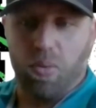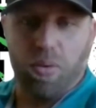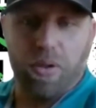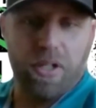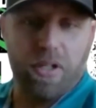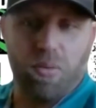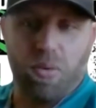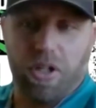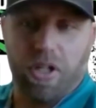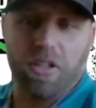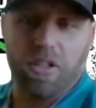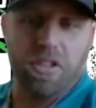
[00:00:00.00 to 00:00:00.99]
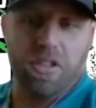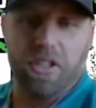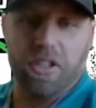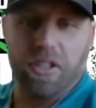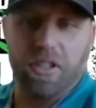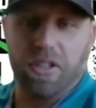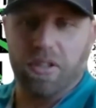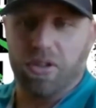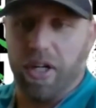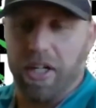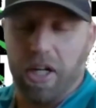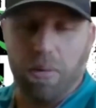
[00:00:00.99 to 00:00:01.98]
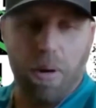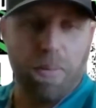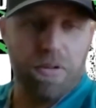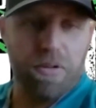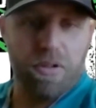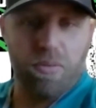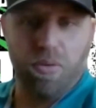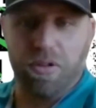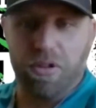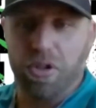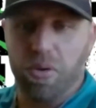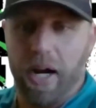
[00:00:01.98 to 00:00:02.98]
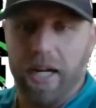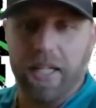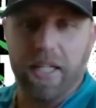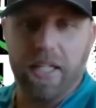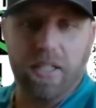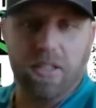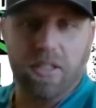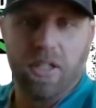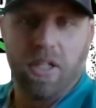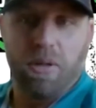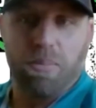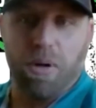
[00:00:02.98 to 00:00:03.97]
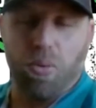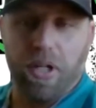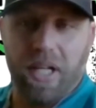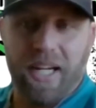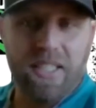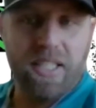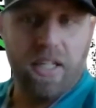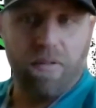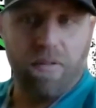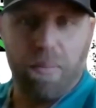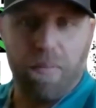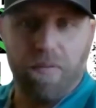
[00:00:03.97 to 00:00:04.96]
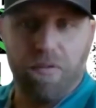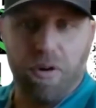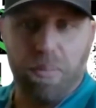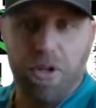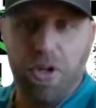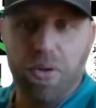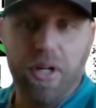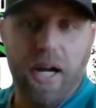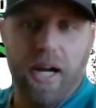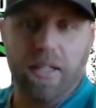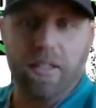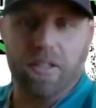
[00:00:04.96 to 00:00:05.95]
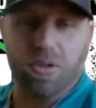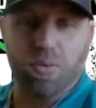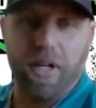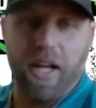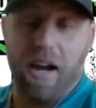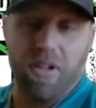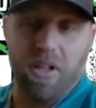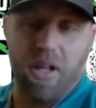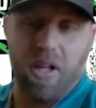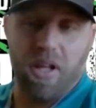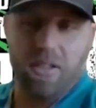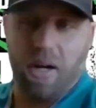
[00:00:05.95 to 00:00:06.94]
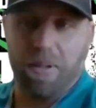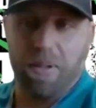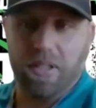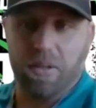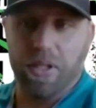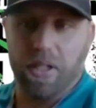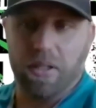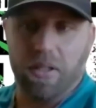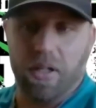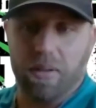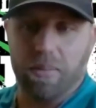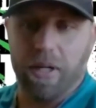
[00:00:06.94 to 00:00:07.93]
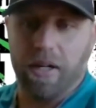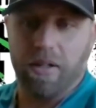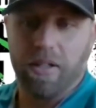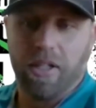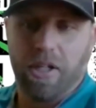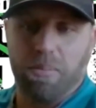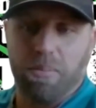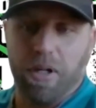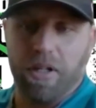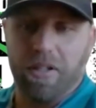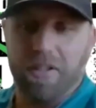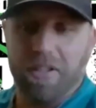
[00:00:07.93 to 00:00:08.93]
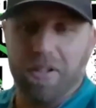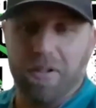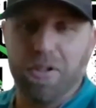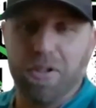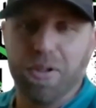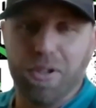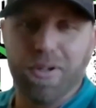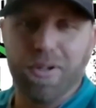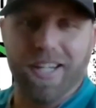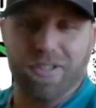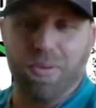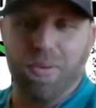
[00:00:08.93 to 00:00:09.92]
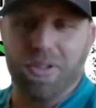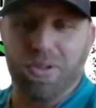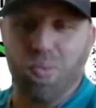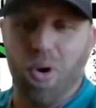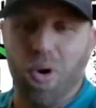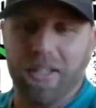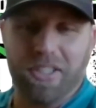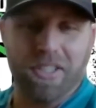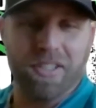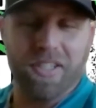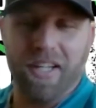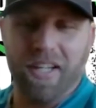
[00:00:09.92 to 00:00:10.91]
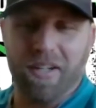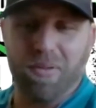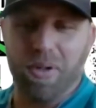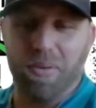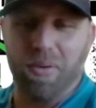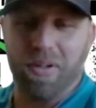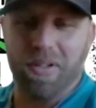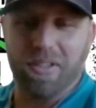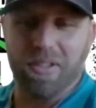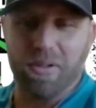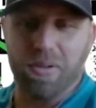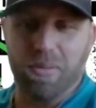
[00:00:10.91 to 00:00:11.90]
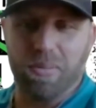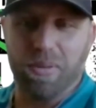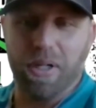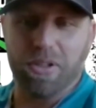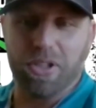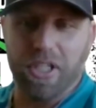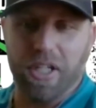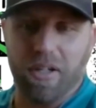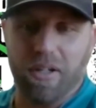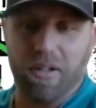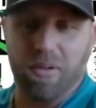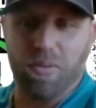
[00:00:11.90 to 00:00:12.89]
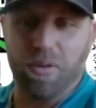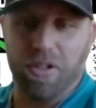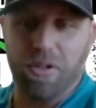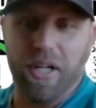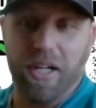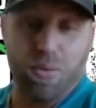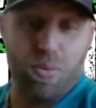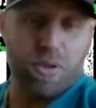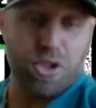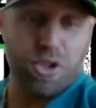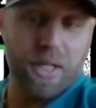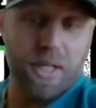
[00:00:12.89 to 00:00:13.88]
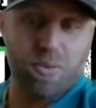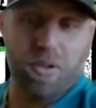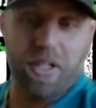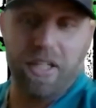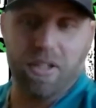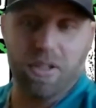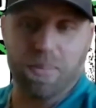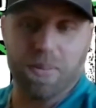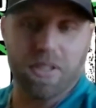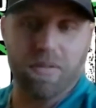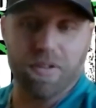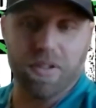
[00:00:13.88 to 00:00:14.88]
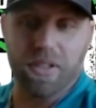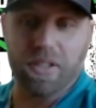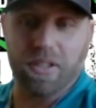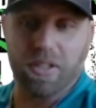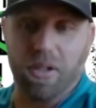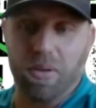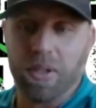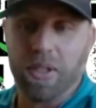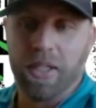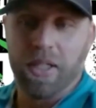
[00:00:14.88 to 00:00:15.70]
We're constantly trying to come up with new ideas, but we'd like to hear from you guys, because we have a lot of topics that we can talk about, but you know, you guys are the ones watching, and we want to be able to share with you guys what you guys want to hear specifically. So